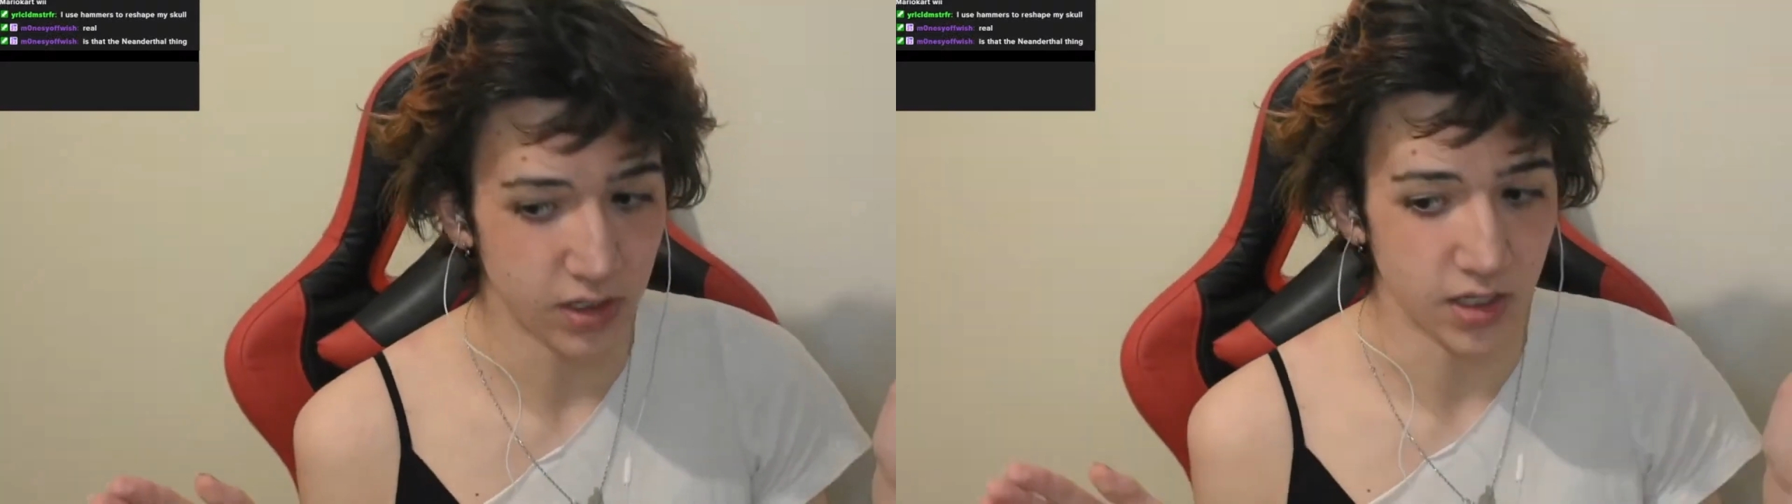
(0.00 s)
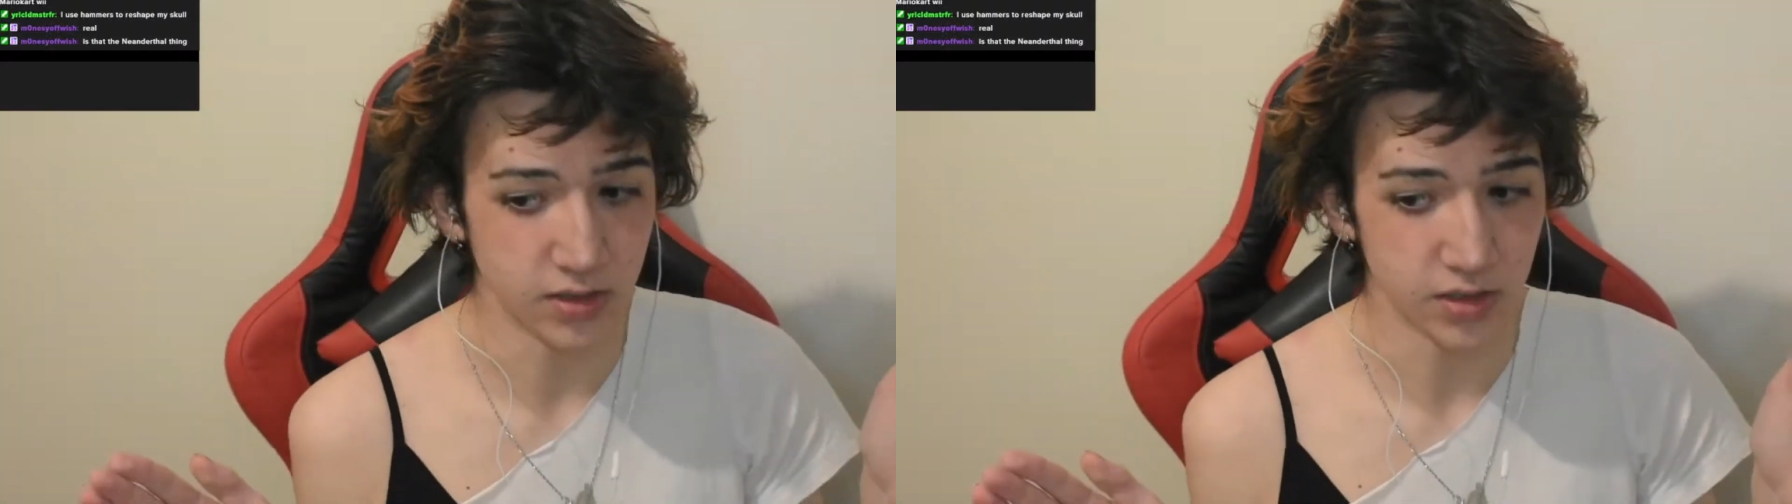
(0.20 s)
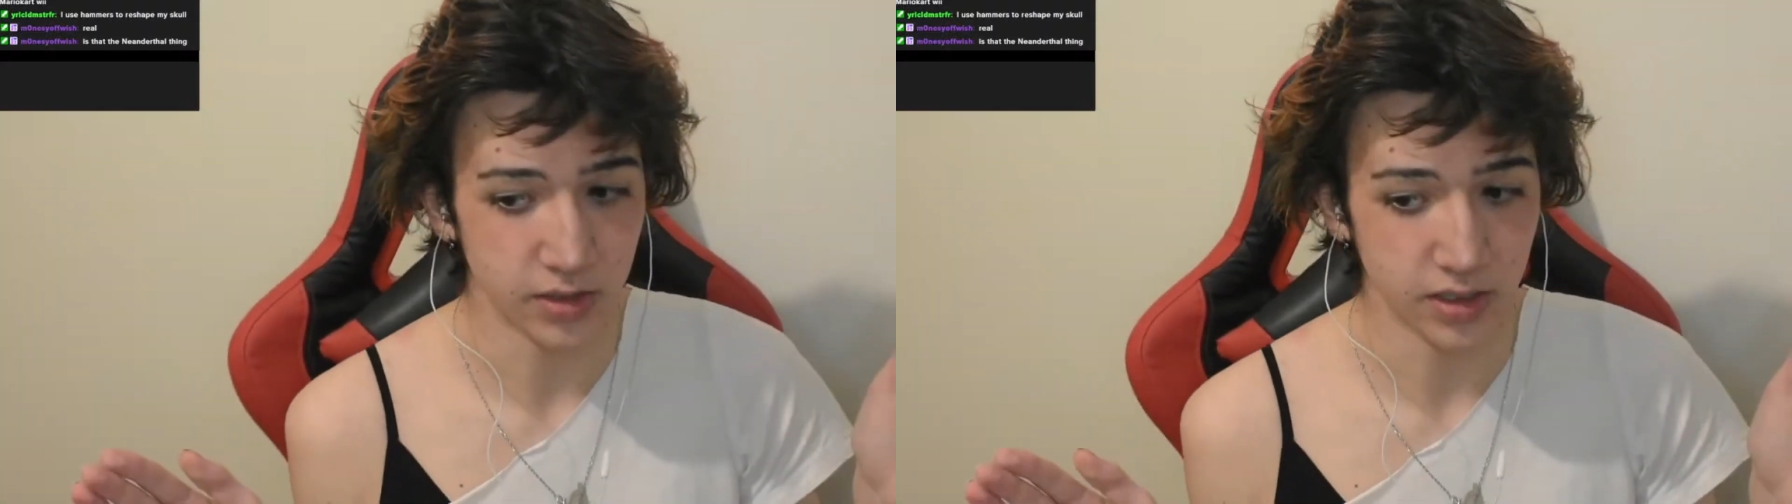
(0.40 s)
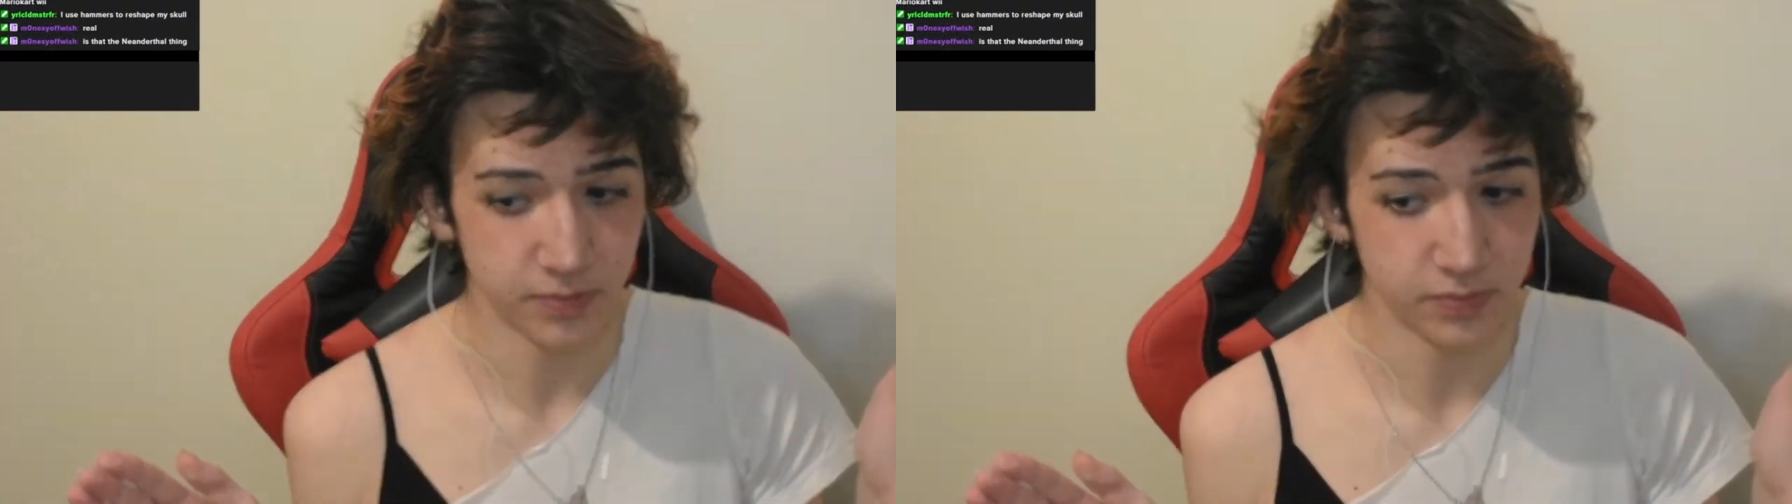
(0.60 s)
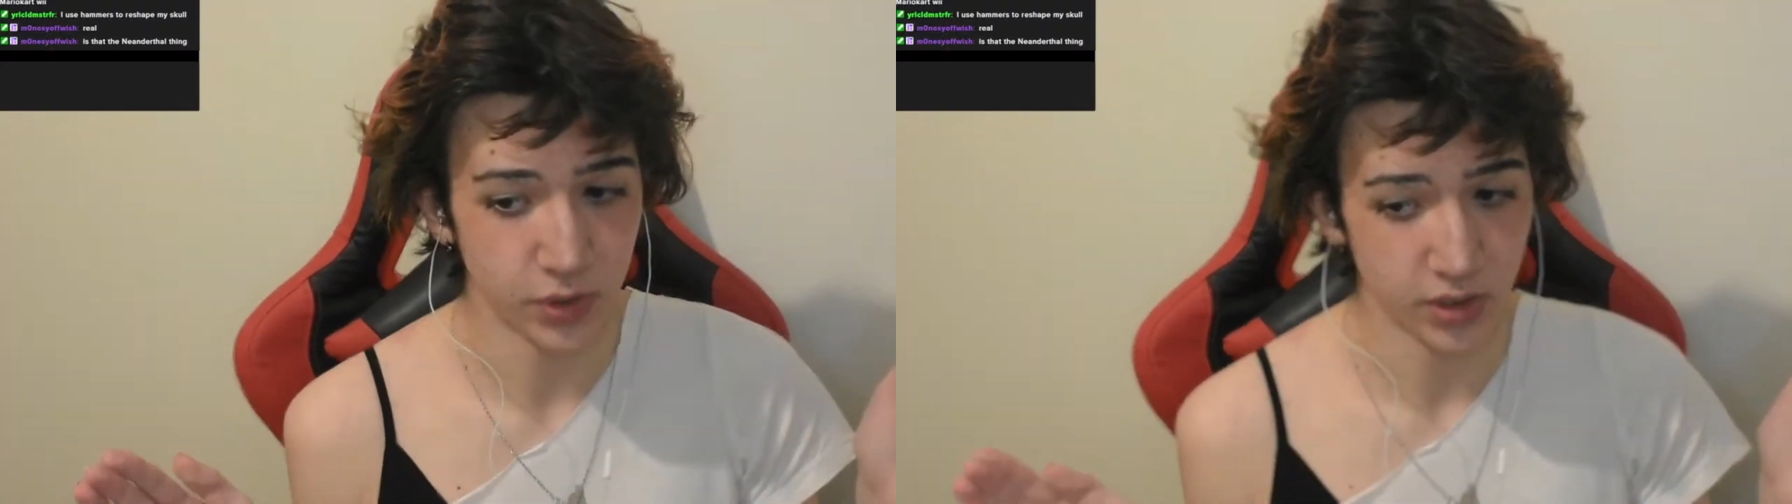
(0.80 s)
and it's already
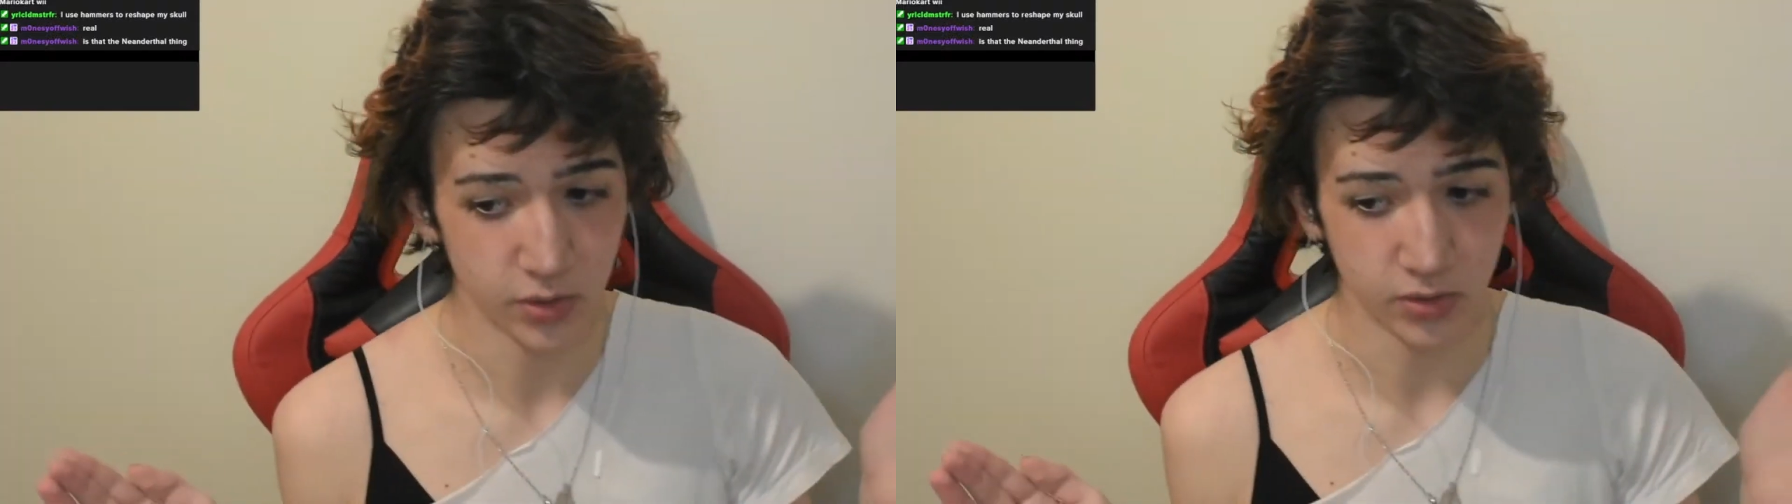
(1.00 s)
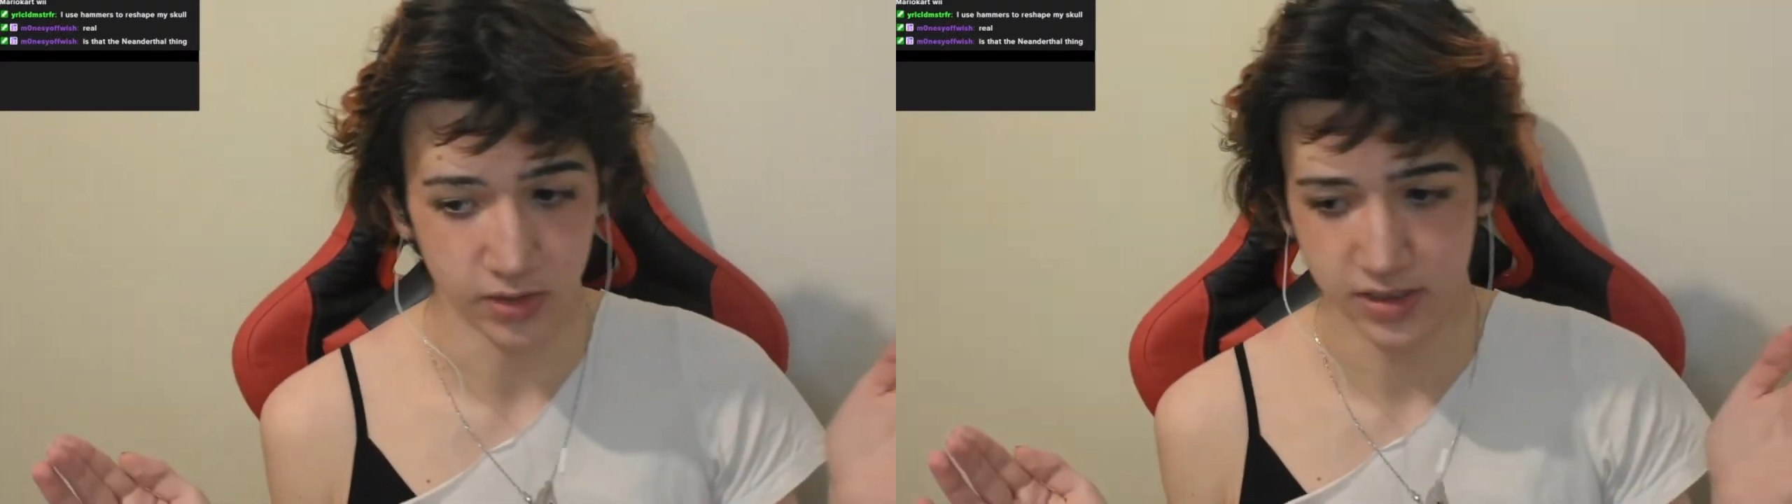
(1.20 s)
pretty cool.